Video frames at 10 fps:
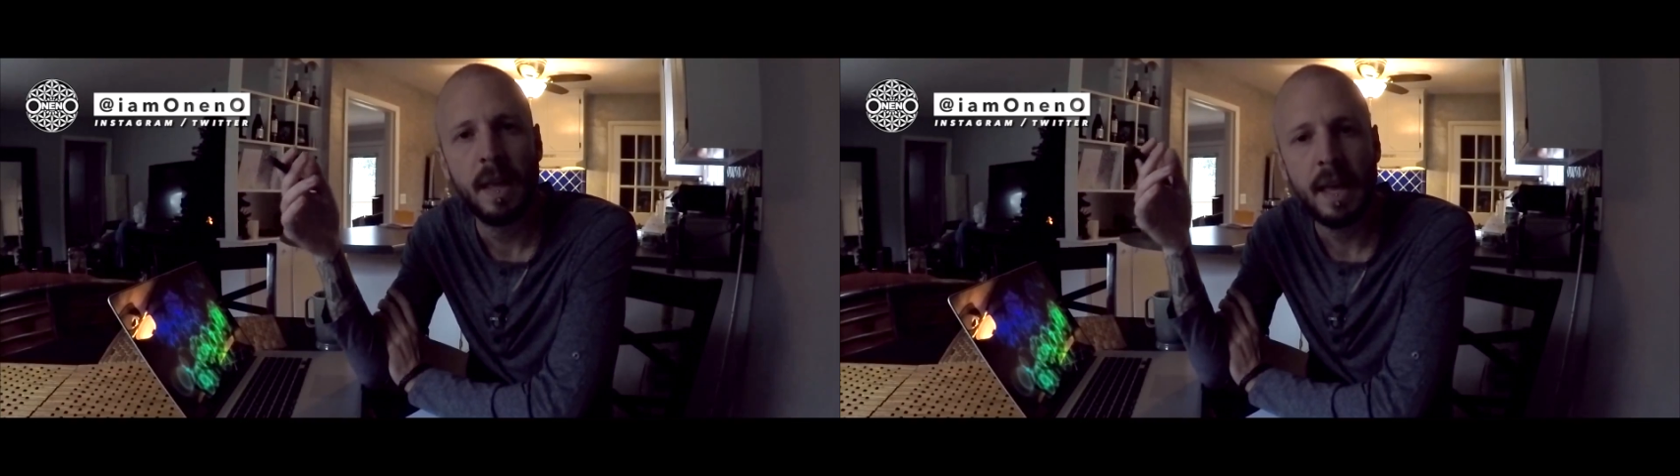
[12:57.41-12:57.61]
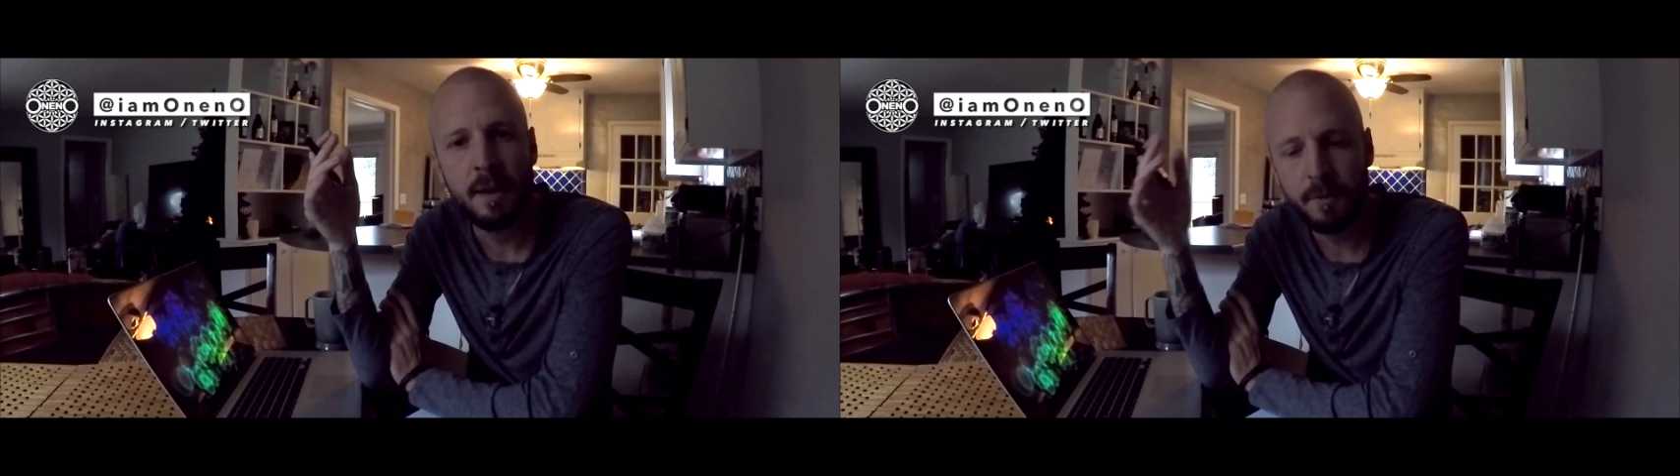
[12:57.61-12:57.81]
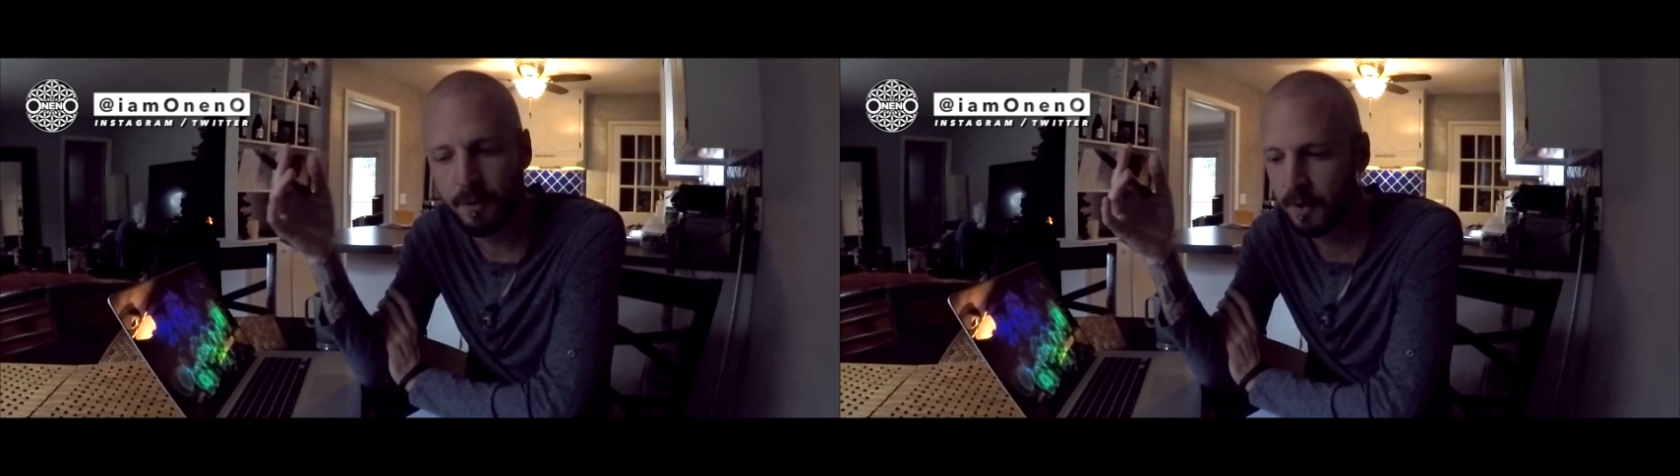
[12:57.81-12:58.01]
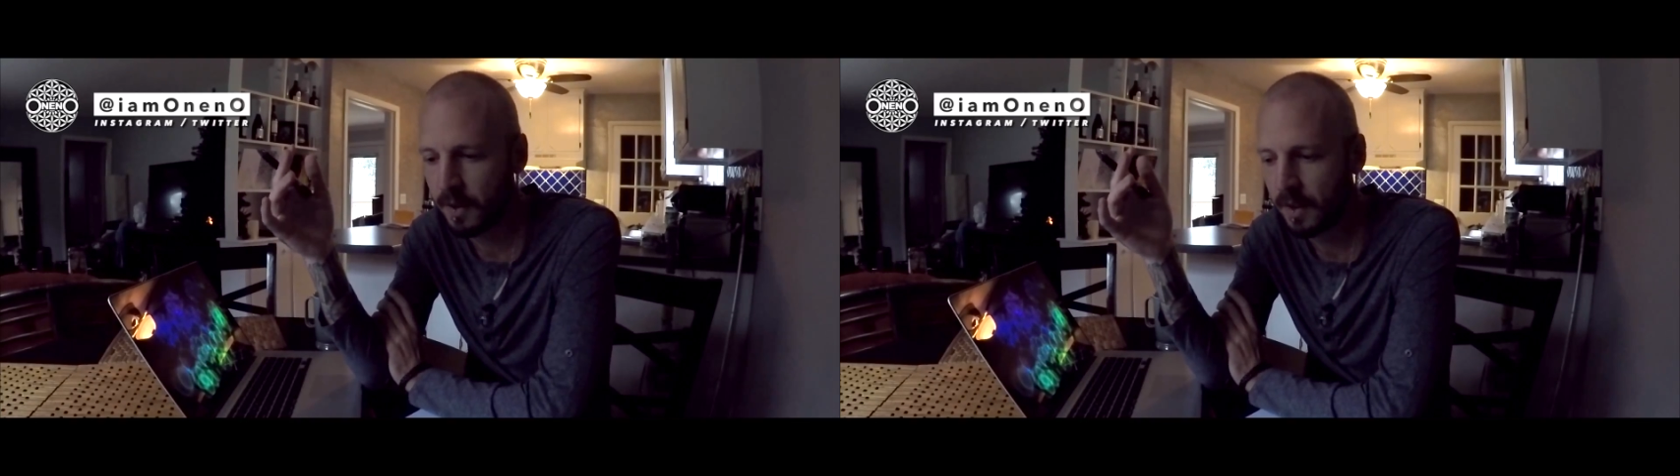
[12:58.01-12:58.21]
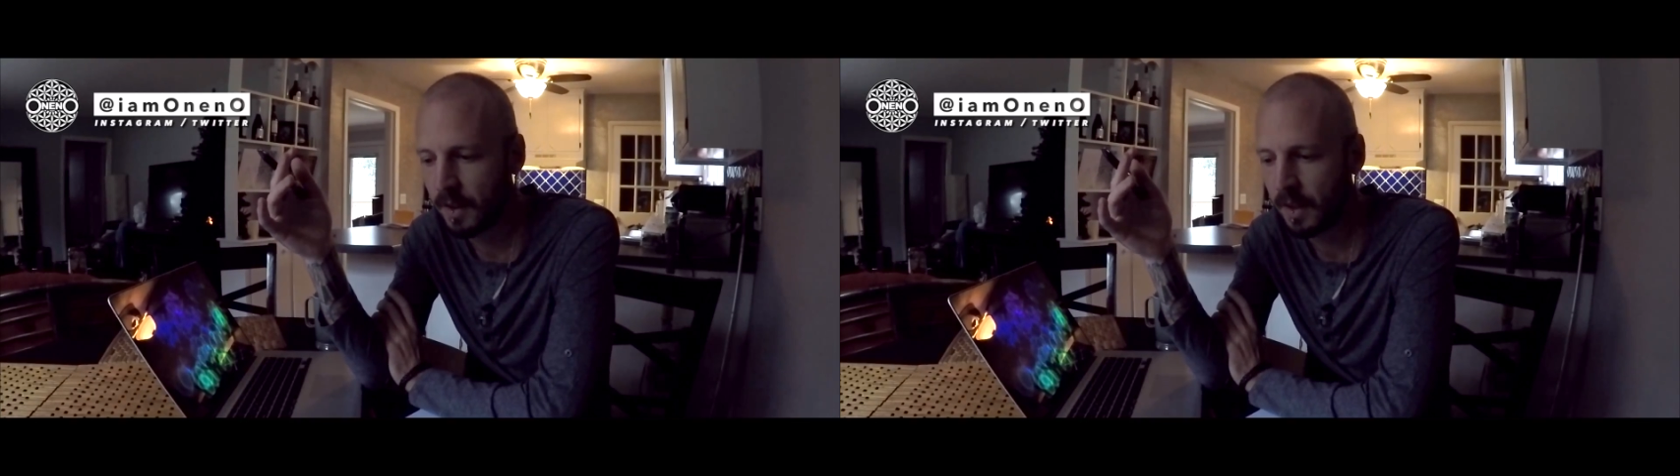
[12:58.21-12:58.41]
If,
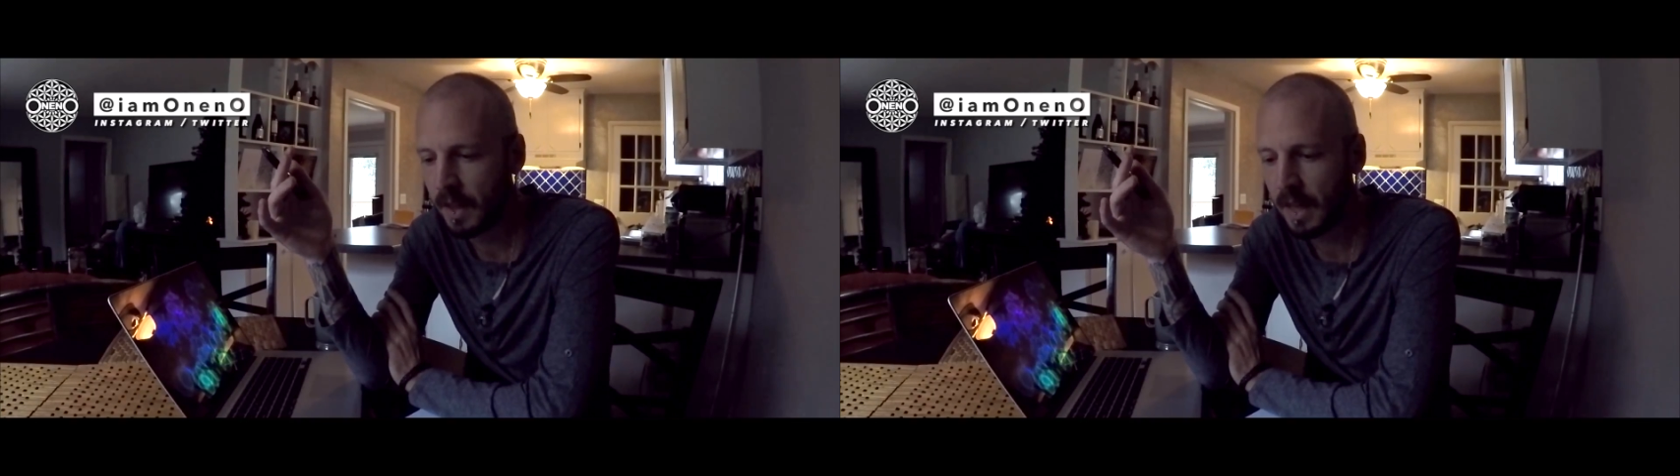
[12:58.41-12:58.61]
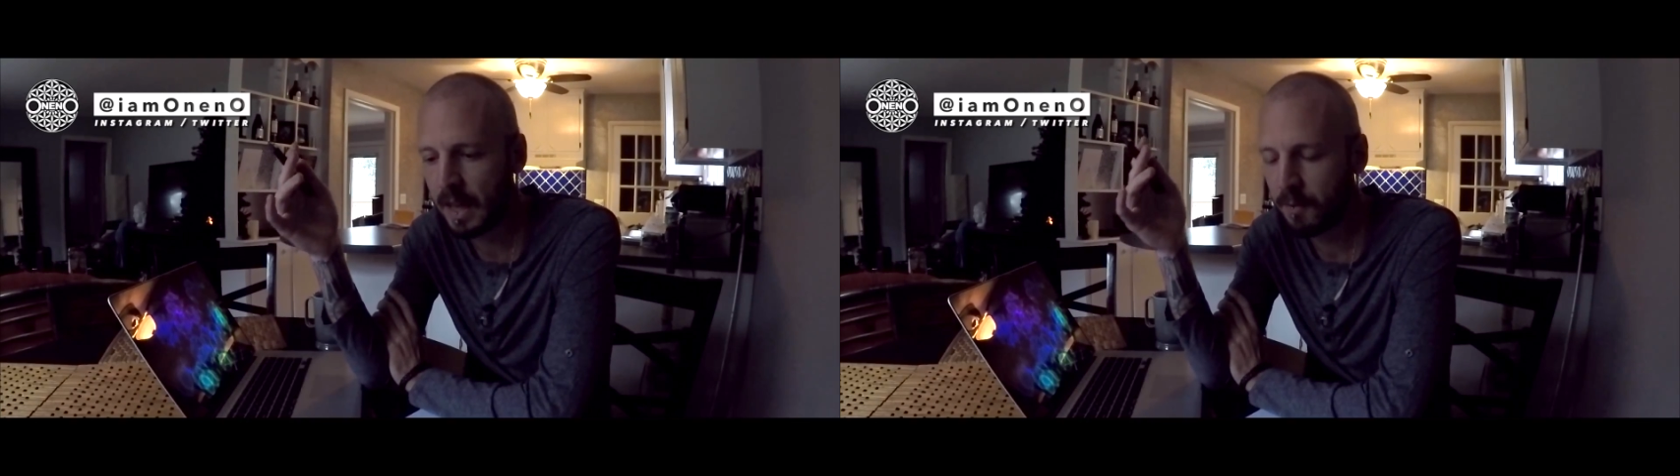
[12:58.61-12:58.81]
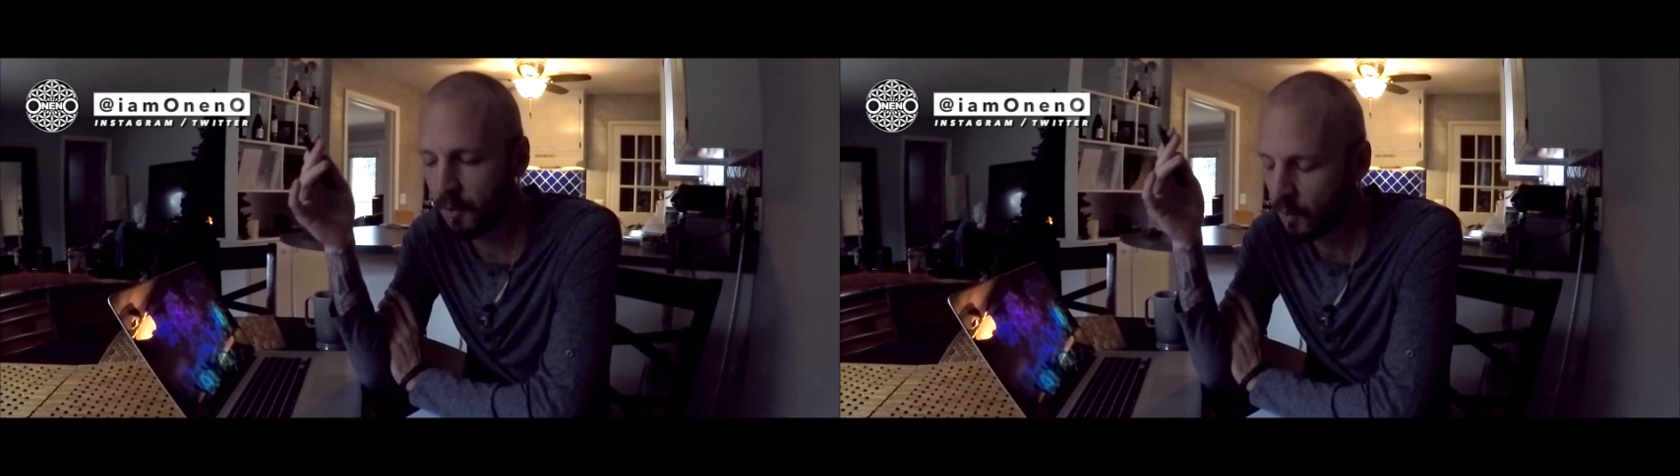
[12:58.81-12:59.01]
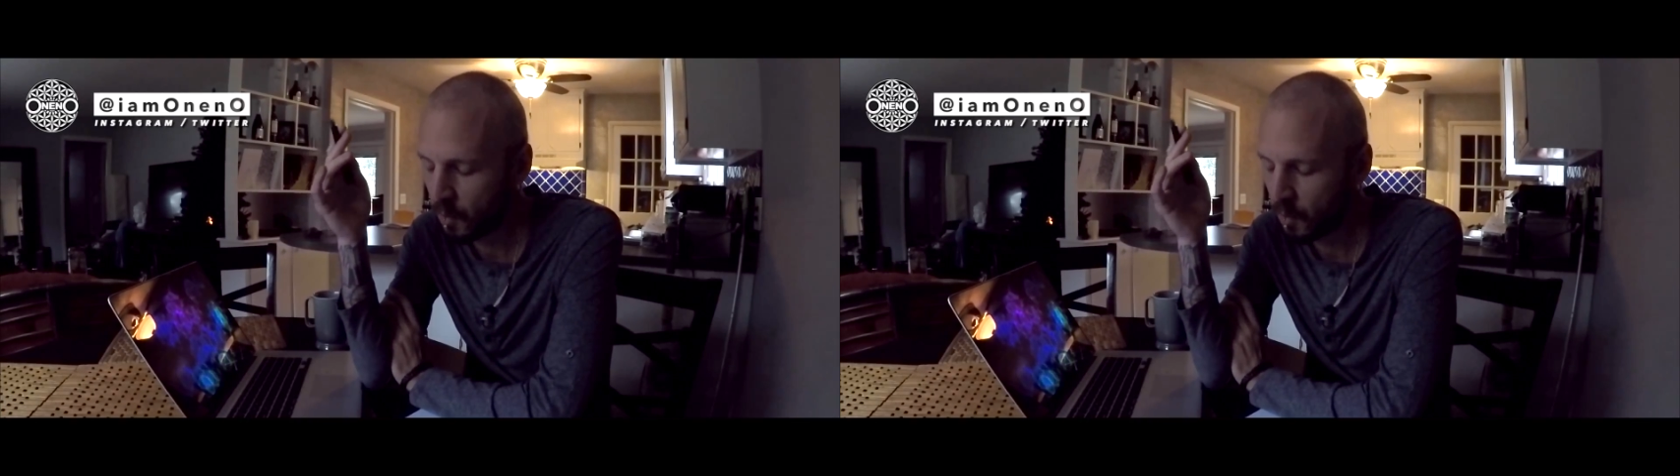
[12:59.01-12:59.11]
if